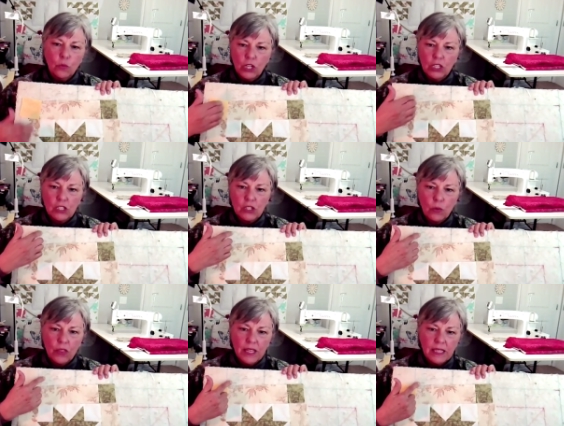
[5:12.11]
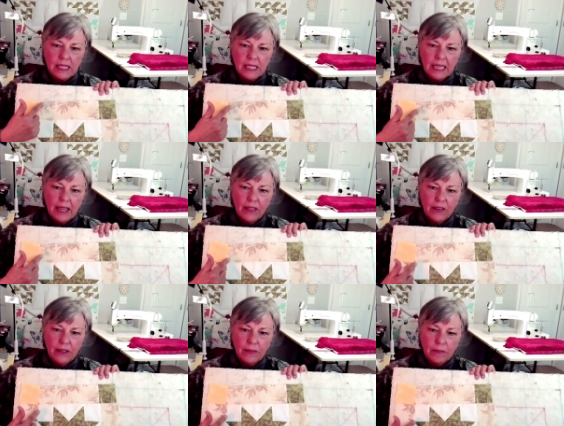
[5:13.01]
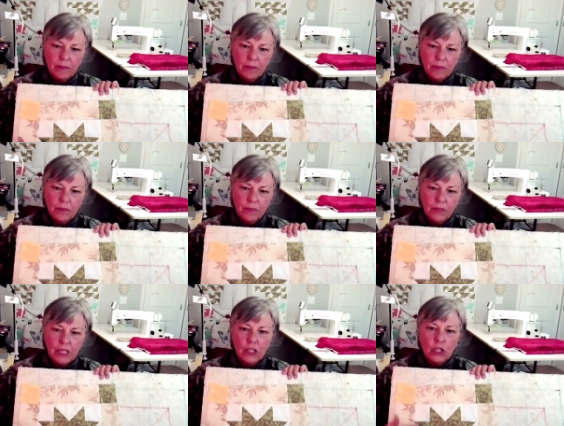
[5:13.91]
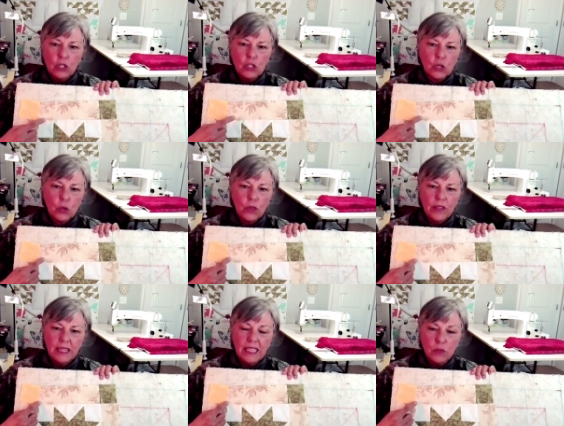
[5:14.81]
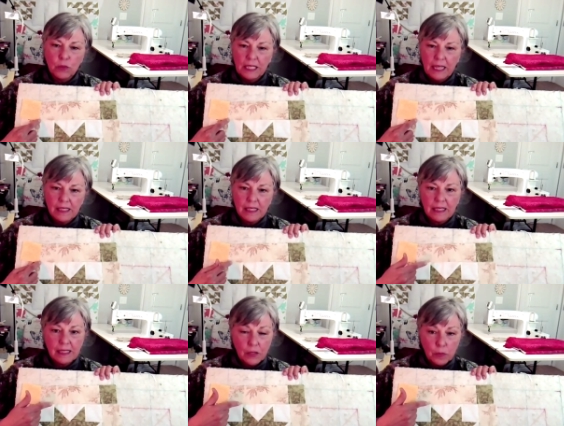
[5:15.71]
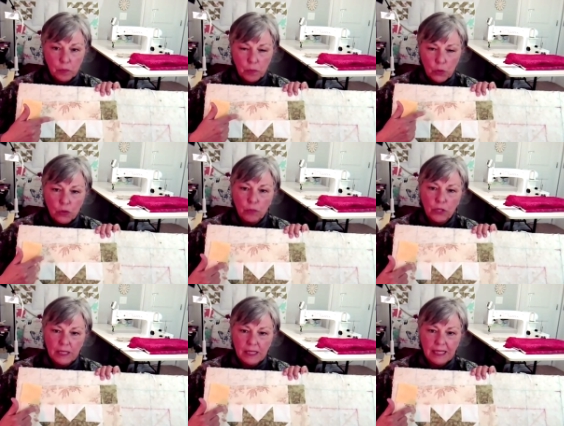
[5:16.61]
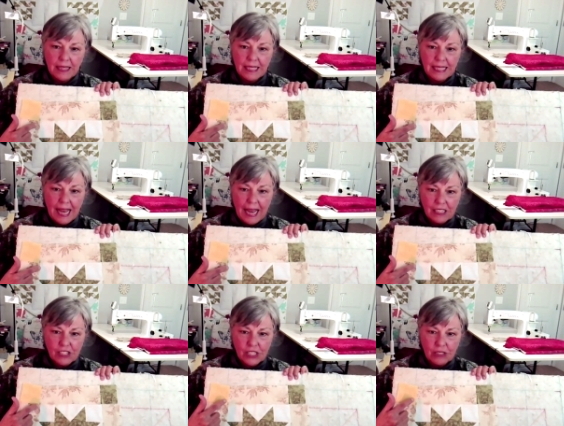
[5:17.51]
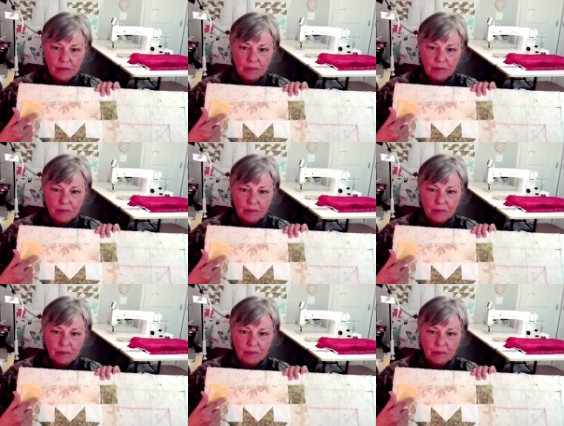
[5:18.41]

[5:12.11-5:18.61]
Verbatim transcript: We're going to sew this together. So then these will nest because they're both pressed to the sash.